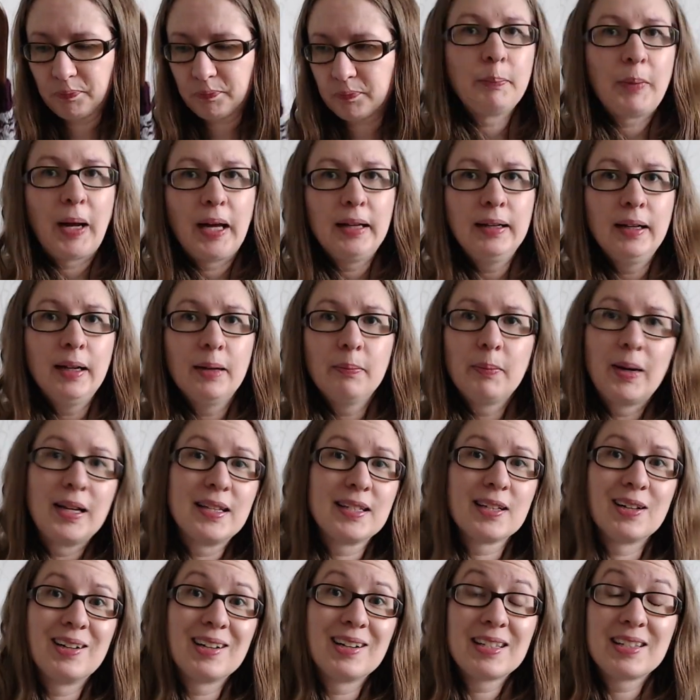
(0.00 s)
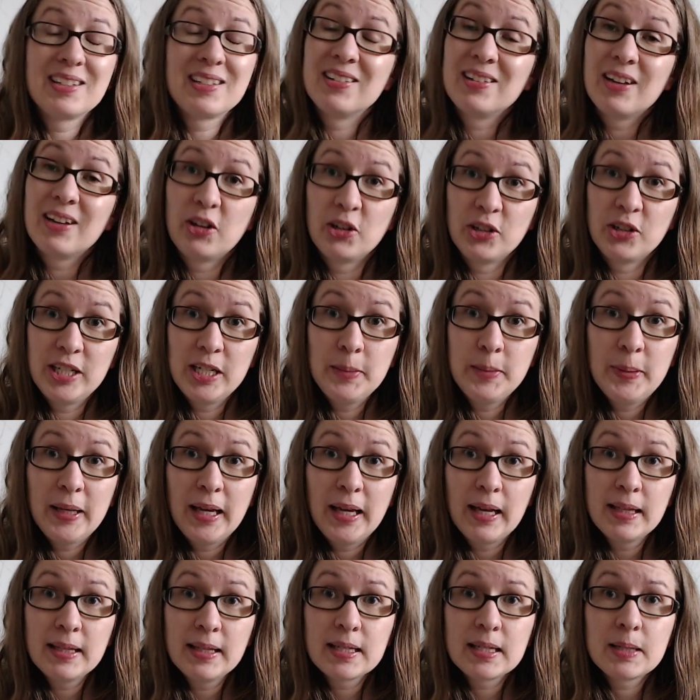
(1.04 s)
I knit my socks on
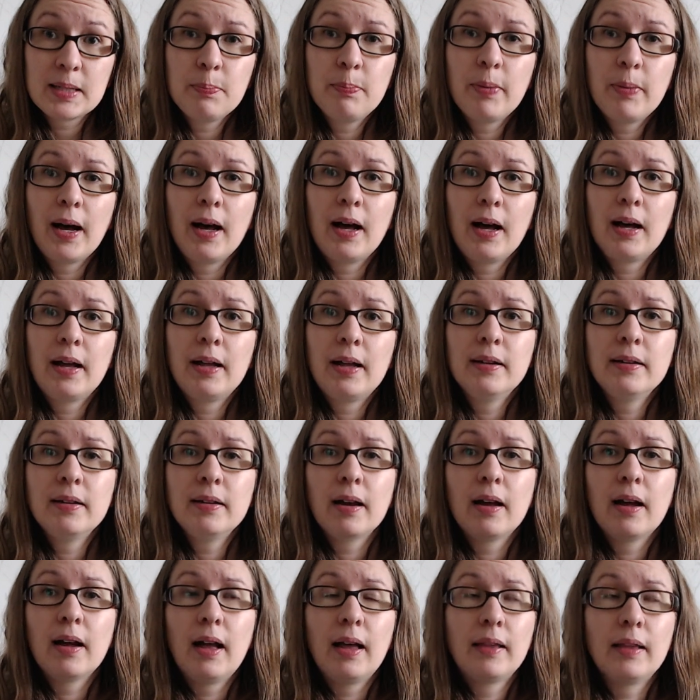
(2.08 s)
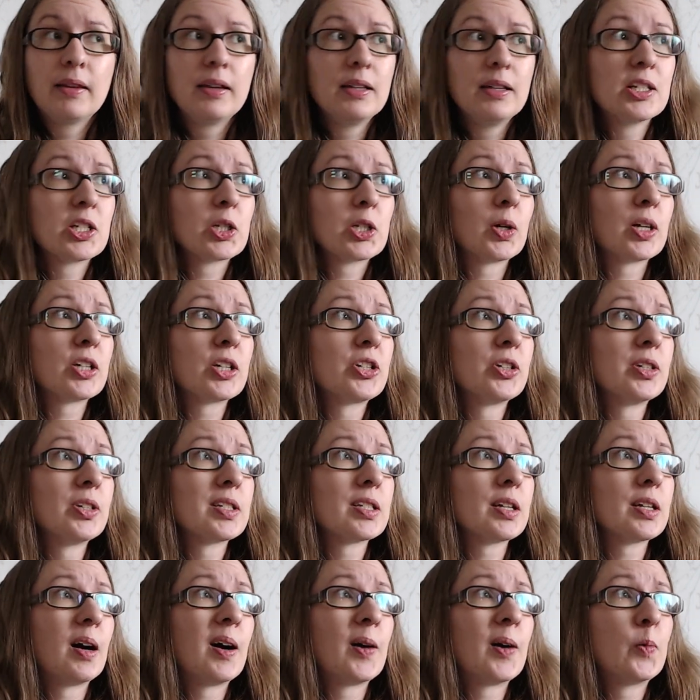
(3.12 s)
DPNs, but the instructions
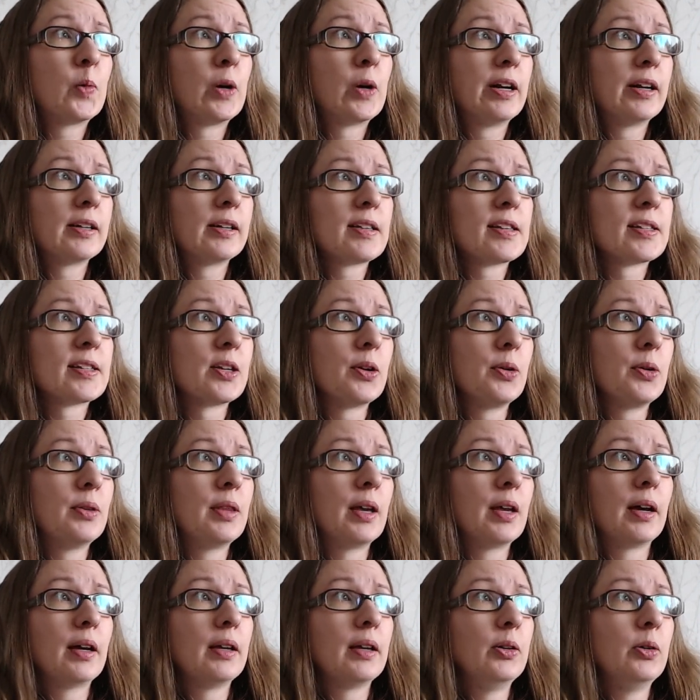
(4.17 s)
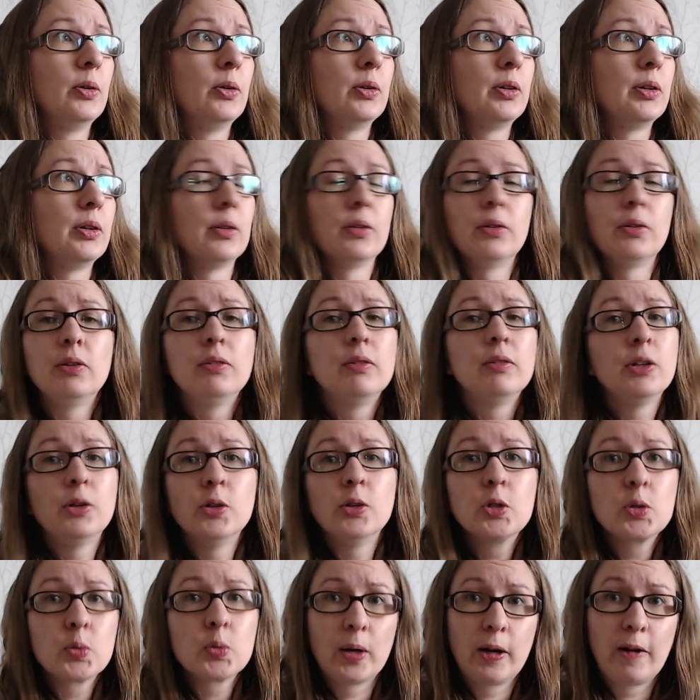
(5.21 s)
are worded so that you can
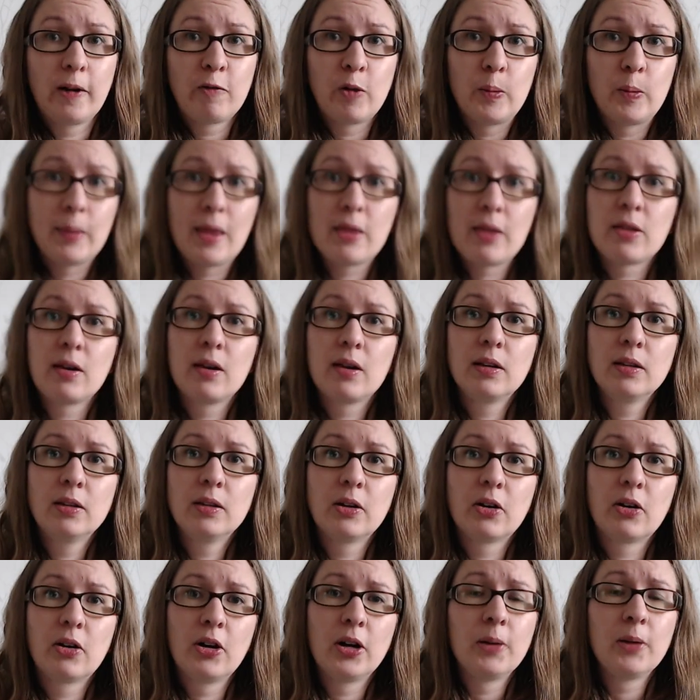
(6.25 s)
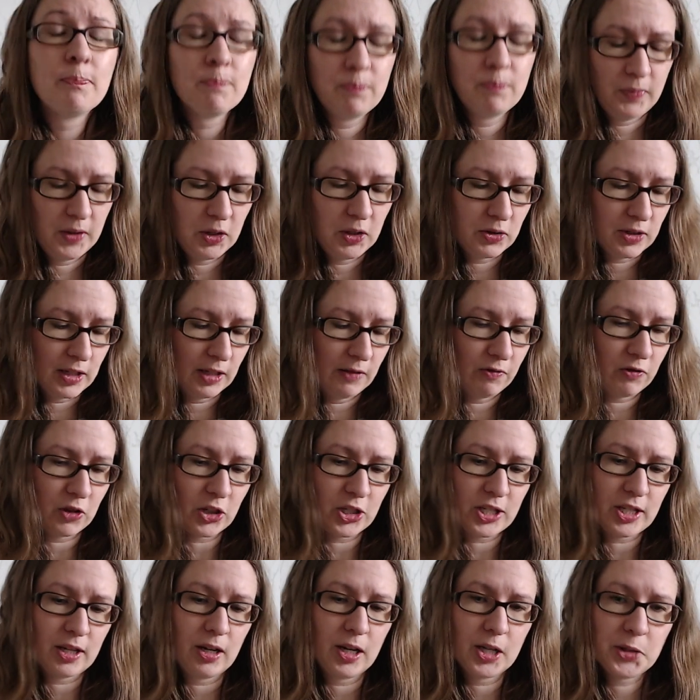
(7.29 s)
use whatever method you're using for
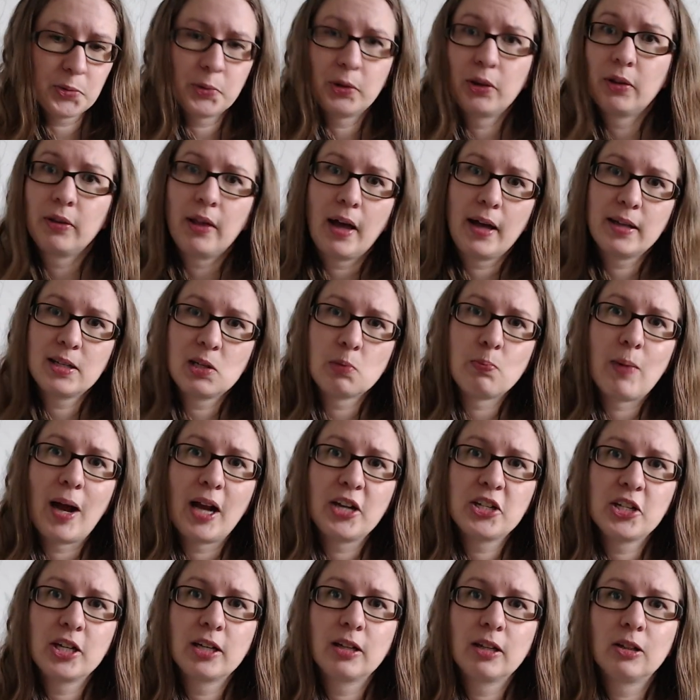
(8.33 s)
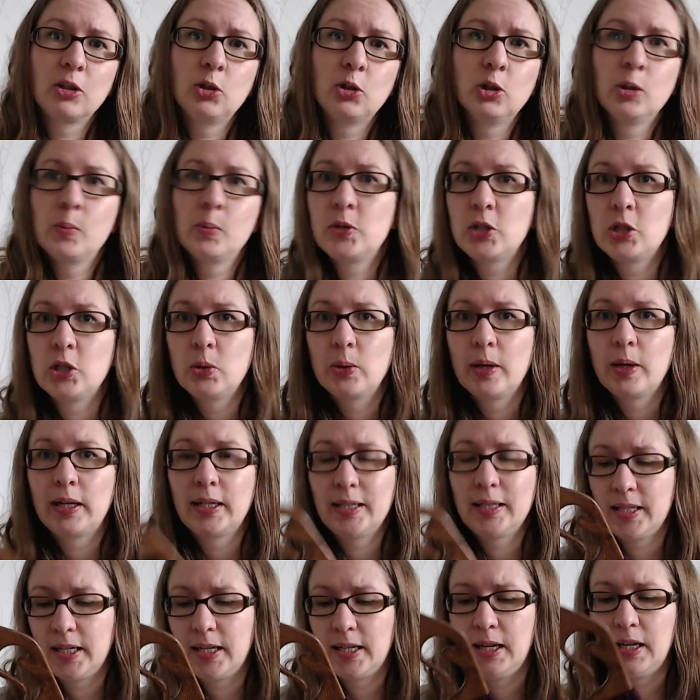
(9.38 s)
socks, whether that's magic loop, 2 at a
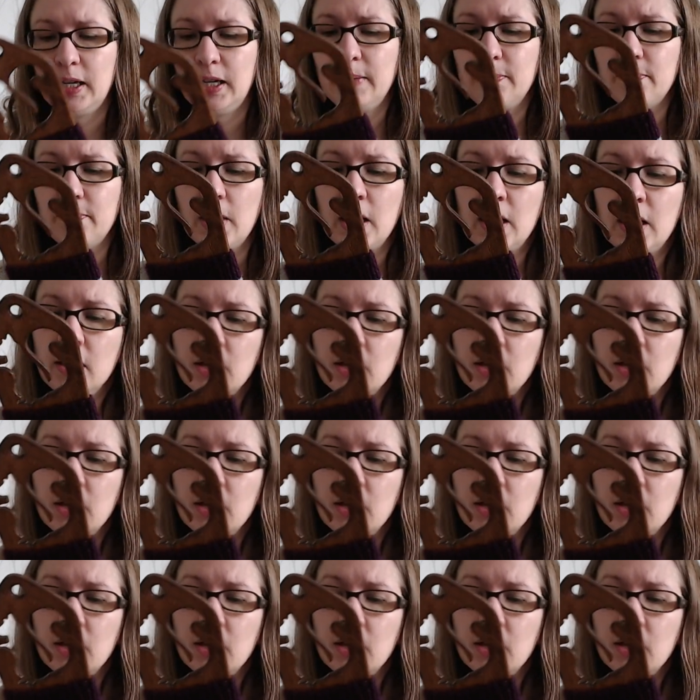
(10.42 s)
time,